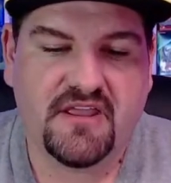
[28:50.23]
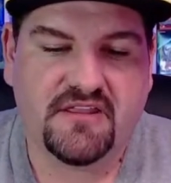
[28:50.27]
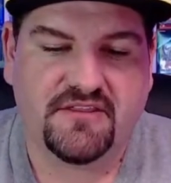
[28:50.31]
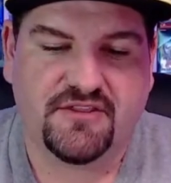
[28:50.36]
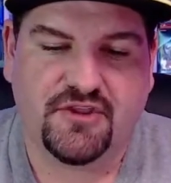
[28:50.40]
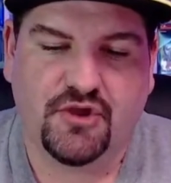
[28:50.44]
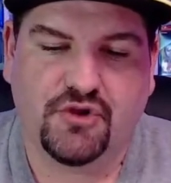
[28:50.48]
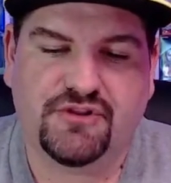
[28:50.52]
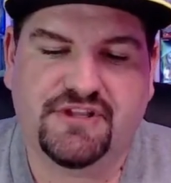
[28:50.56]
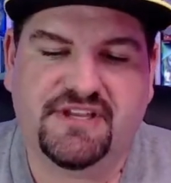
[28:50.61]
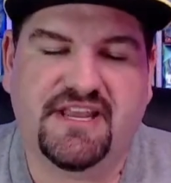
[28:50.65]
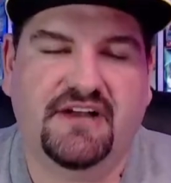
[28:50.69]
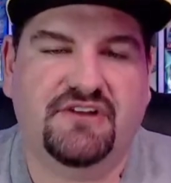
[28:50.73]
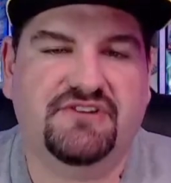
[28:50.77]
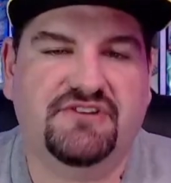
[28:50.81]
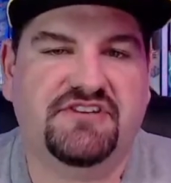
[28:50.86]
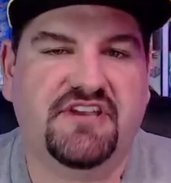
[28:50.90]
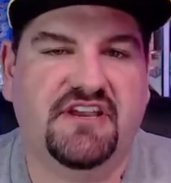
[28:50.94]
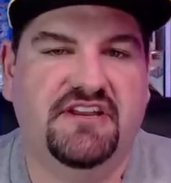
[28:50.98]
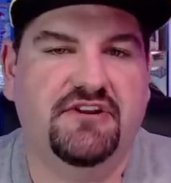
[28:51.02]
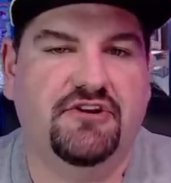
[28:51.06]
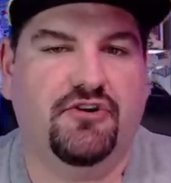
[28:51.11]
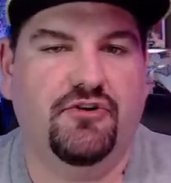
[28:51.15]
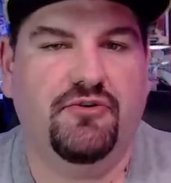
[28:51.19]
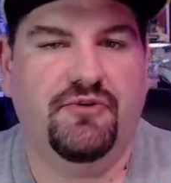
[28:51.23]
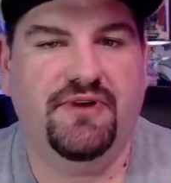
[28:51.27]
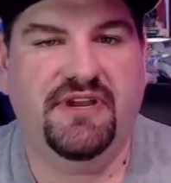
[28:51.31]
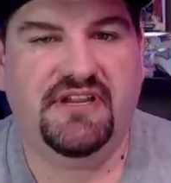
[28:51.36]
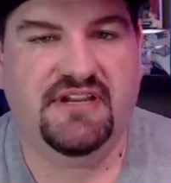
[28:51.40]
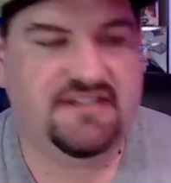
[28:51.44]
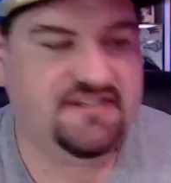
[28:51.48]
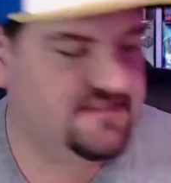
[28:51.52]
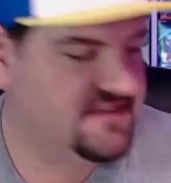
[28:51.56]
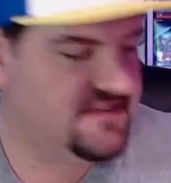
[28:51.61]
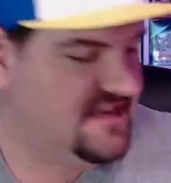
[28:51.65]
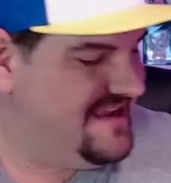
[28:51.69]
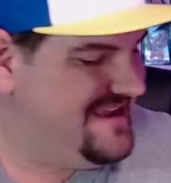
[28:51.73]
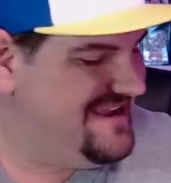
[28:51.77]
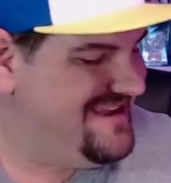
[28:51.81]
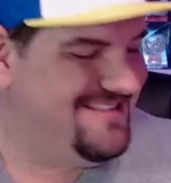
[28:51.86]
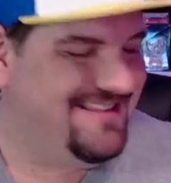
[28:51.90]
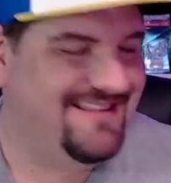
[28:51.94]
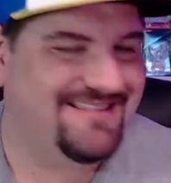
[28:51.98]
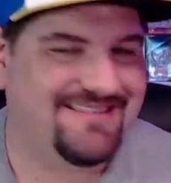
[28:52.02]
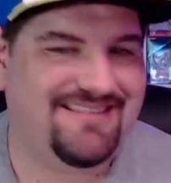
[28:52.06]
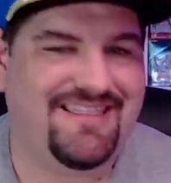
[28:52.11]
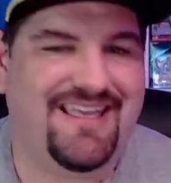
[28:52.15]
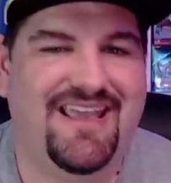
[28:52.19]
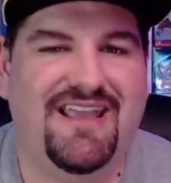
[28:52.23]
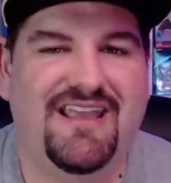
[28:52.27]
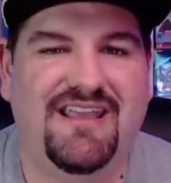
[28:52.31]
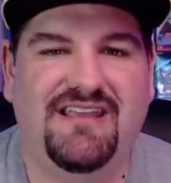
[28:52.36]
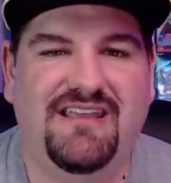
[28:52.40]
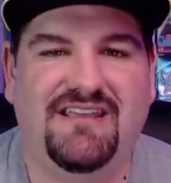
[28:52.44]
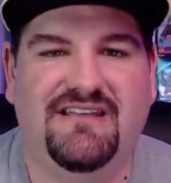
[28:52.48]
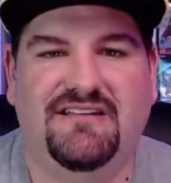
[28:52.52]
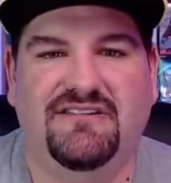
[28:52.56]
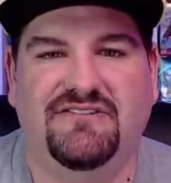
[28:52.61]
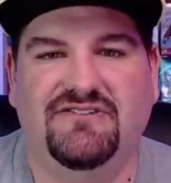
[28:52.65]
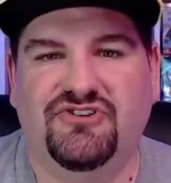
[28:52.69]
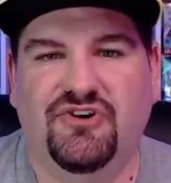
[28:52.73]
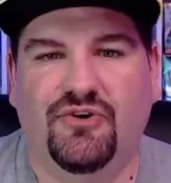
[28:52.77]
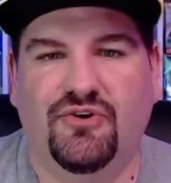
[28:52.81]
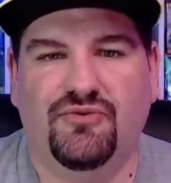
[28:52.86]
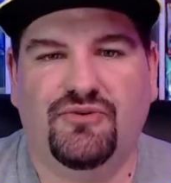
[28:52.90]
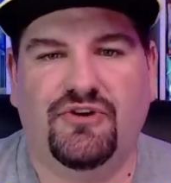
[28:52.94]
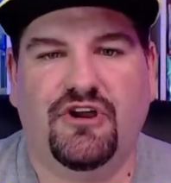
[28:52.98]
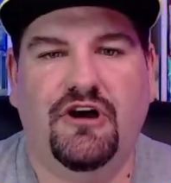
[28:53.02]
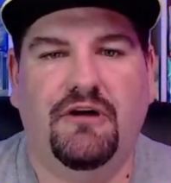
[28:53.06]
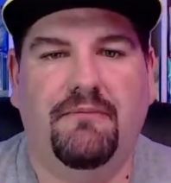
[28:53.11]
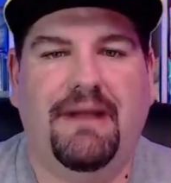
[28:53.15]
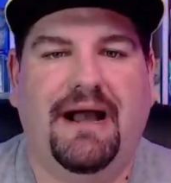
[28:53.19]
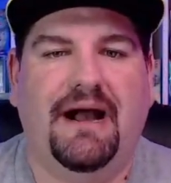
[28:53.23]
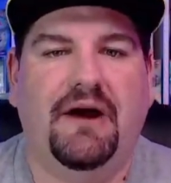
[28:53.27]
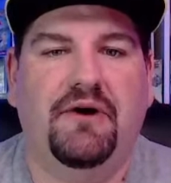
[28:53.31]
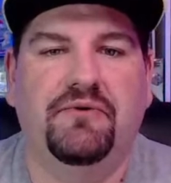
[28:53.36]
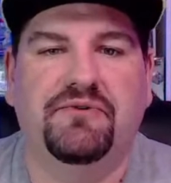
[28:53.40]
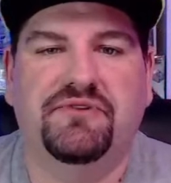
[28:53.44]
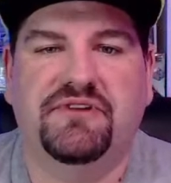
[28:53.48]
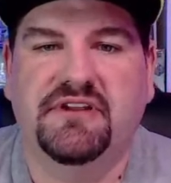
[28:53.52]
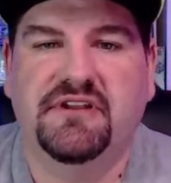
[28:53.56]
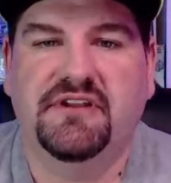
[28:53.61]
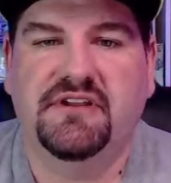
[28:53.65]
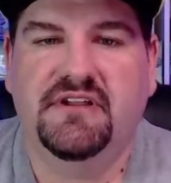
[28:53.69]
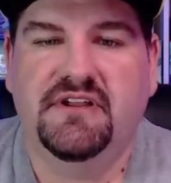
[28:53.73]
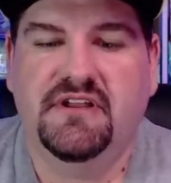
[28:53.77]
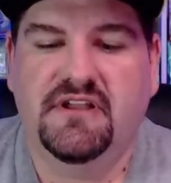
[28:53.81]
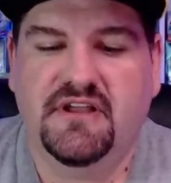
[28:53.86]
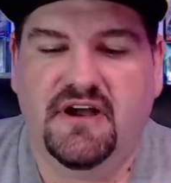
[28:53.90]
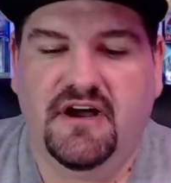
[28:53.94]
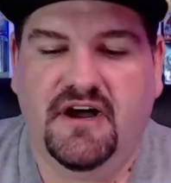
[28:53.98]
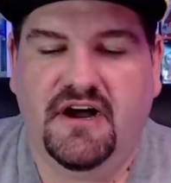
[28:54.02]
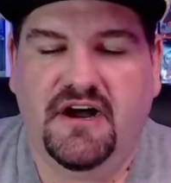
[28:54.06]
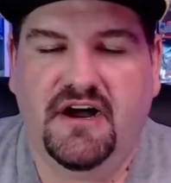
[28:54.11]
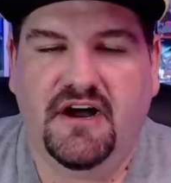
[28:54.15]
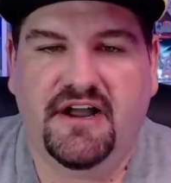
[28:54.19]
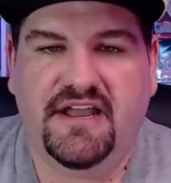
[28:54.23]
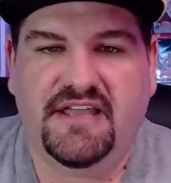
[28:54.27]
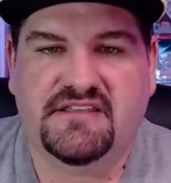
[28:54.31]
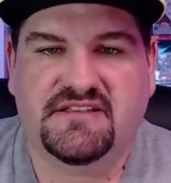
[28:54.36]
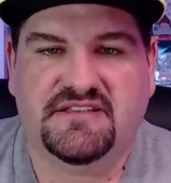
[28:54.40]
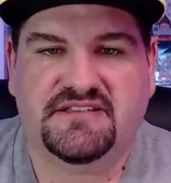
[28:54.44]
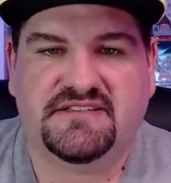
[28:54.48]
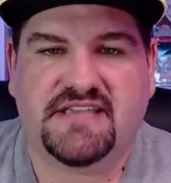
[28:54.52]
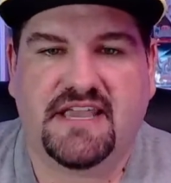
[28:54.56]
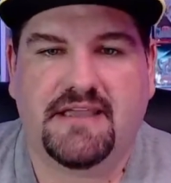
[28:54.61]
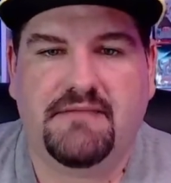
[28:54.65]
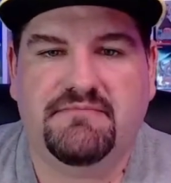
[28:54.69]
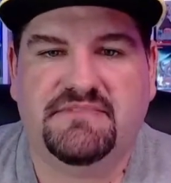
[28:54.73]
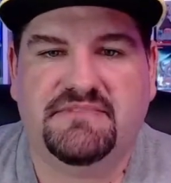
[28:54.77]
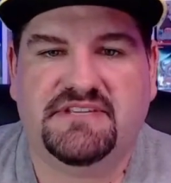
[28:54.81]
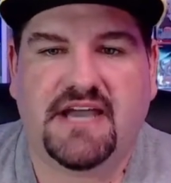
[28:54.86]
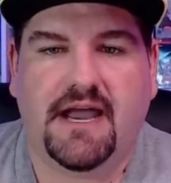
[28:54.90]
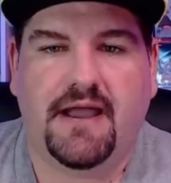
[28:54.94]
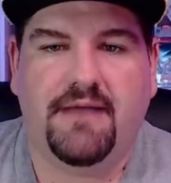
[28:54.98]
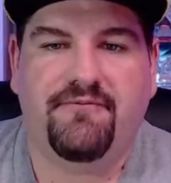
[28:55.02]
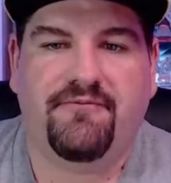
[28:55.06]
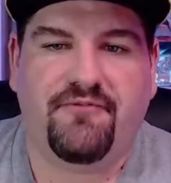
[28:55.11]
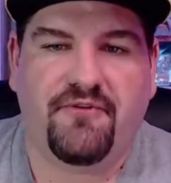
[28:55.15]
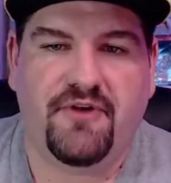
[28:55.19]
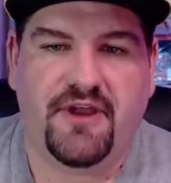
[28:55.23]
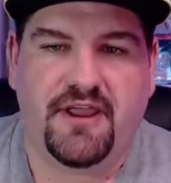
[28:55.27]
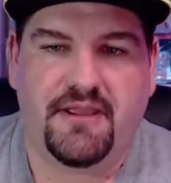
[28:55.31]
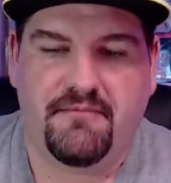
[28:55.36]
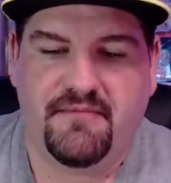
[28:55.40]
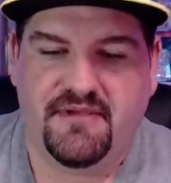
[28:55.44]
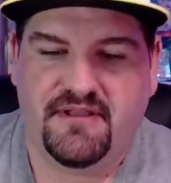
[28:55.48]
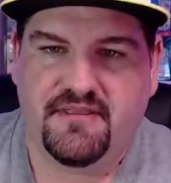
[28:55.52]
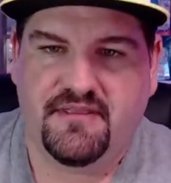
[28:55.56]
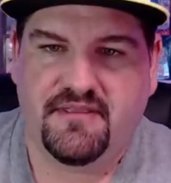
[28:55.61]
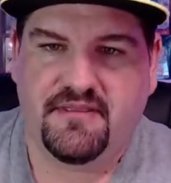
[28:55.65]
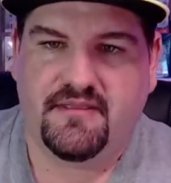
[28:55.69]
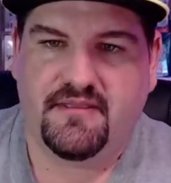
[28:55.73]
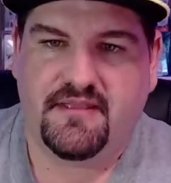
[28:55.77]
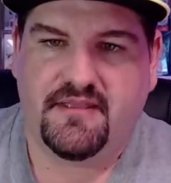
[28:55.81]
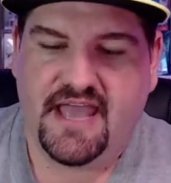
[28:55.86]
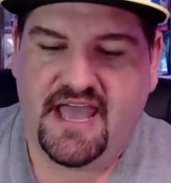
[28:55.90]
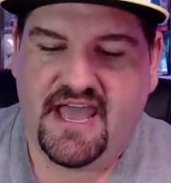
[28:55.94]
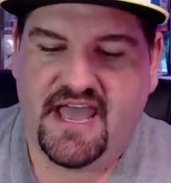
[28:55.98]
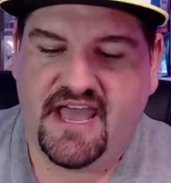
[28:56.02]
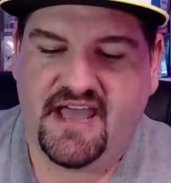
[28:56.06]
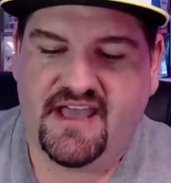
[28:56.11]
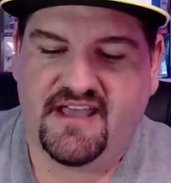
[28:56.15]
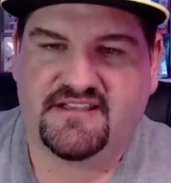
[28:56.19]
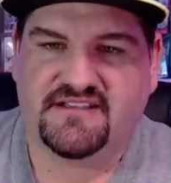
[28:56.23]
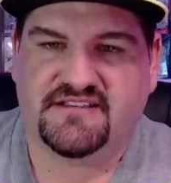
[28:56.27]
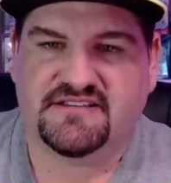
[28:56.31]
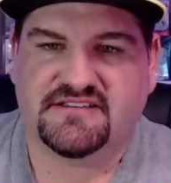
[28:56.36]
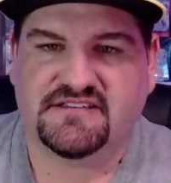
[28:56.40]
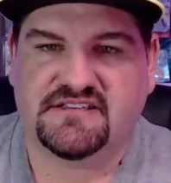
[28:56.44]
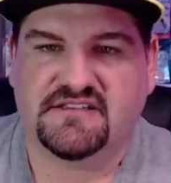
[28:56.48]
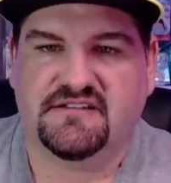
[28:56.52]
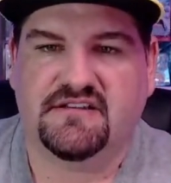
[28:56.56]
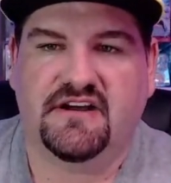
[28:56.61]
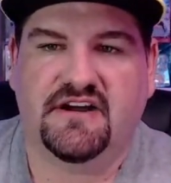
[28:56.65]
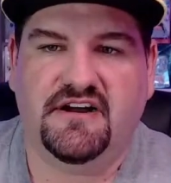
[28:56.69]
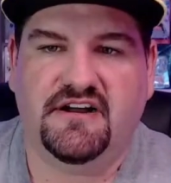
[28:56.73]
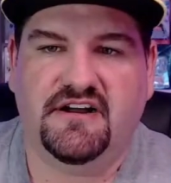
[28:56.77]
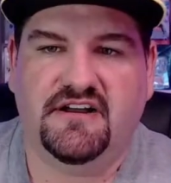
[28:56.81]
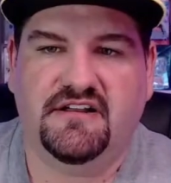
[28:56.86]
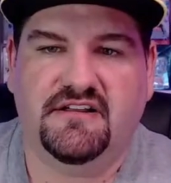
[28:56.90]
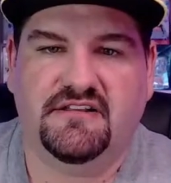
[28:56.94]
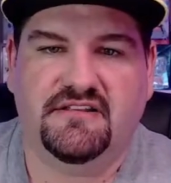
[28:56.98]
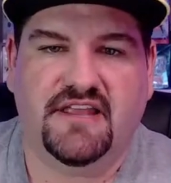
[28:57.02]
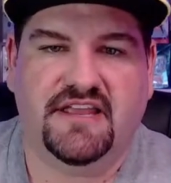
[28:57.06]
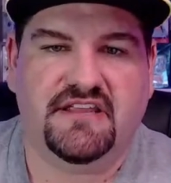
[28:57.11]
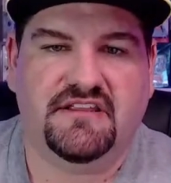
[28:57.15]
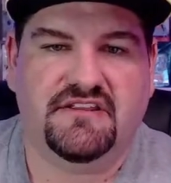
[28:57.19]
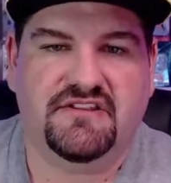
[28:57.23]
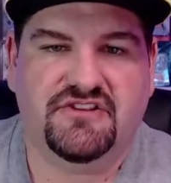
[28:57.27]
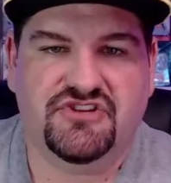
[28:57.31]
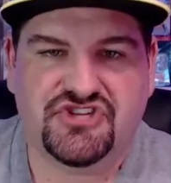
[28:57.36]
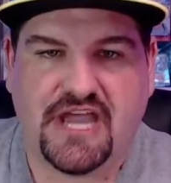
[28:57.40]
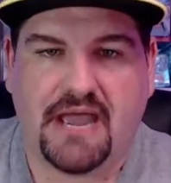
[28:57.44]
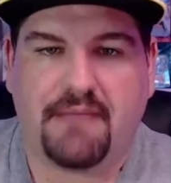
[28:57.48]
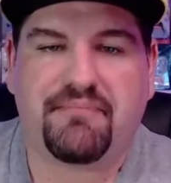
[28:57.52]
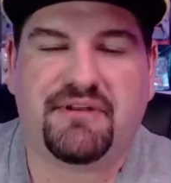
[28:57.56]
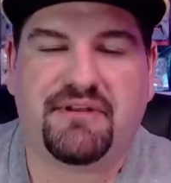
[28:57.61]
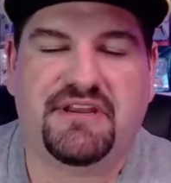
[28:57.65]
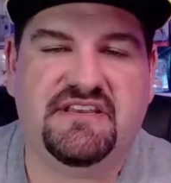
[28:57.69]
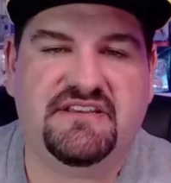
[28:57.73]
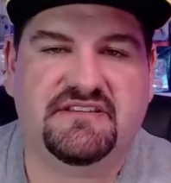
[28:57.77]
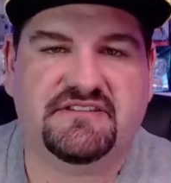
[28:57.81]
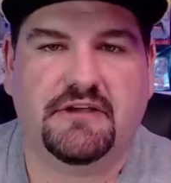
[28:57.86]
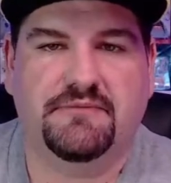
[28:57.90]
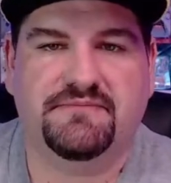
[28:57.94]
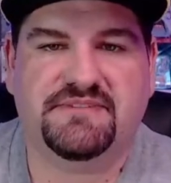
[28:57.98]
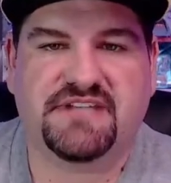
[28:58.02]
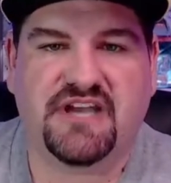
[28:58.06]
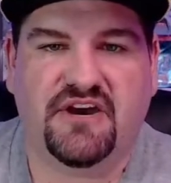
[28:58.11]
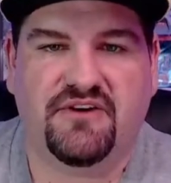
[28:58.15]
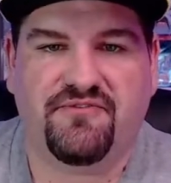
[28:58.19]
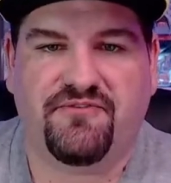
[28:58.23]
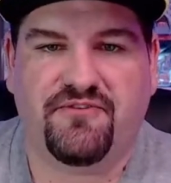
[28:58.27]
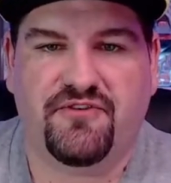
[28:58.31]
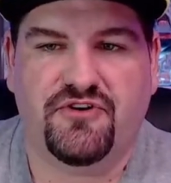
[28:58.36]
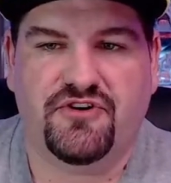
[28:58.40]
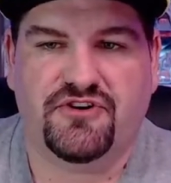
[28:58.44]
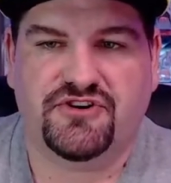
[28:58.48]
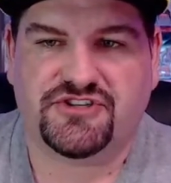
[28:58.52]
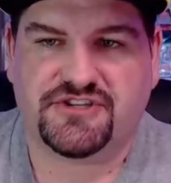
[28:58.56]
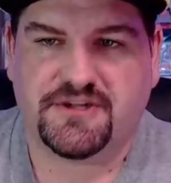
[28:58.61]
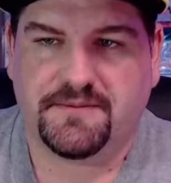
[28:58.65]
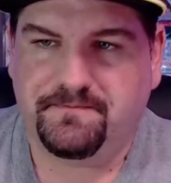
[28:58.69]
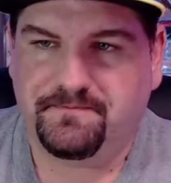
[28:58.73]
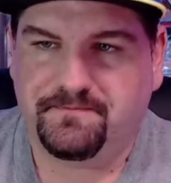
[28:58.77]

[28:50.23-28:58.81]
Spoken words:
The only downside to Korean is that they don't come out in the same time frame as like Japanese comes out first,